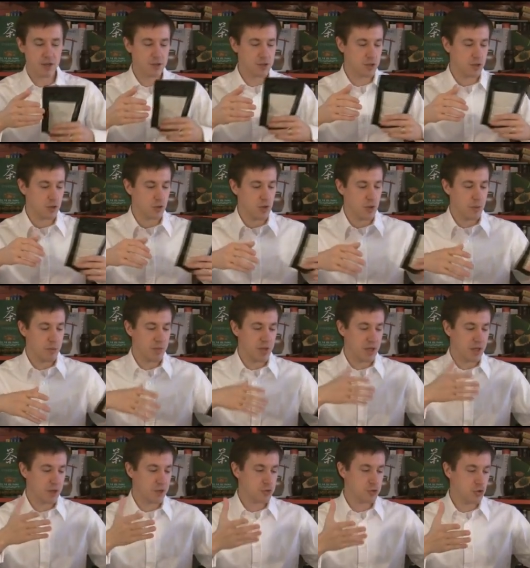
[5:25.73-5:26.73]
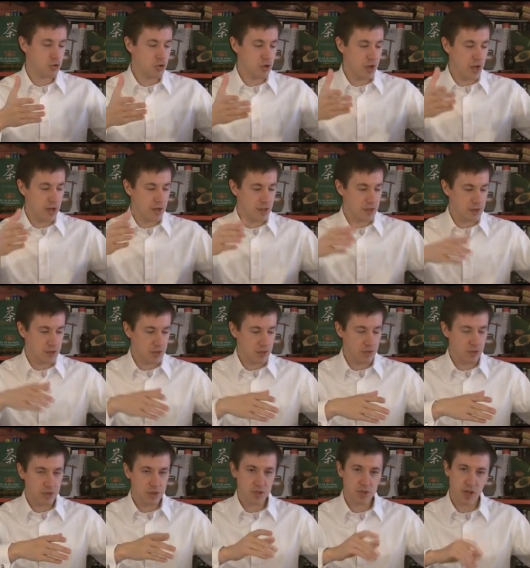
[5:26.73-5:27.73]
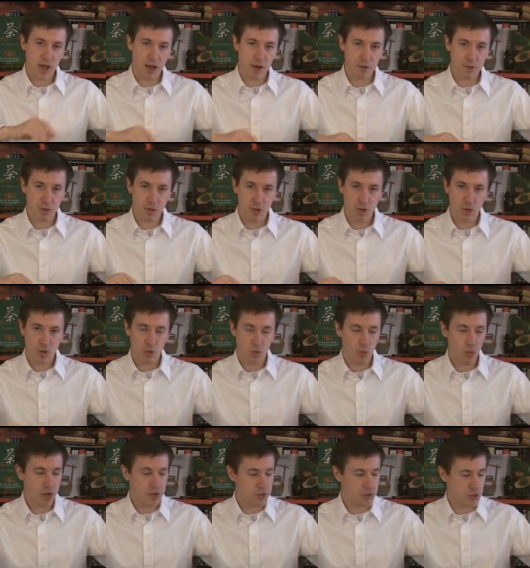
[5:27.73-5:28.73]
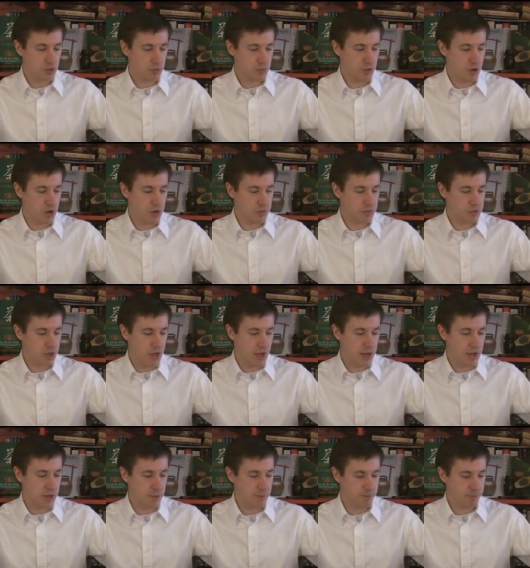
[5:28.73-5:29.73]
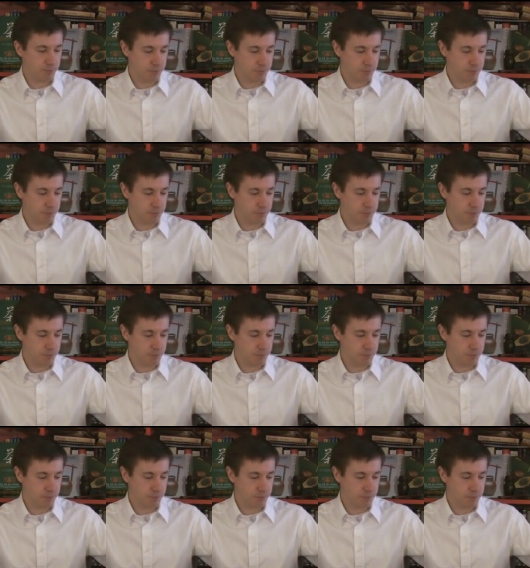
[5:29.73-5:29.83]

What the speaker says: So because Yunnan is in the southwestern part of China,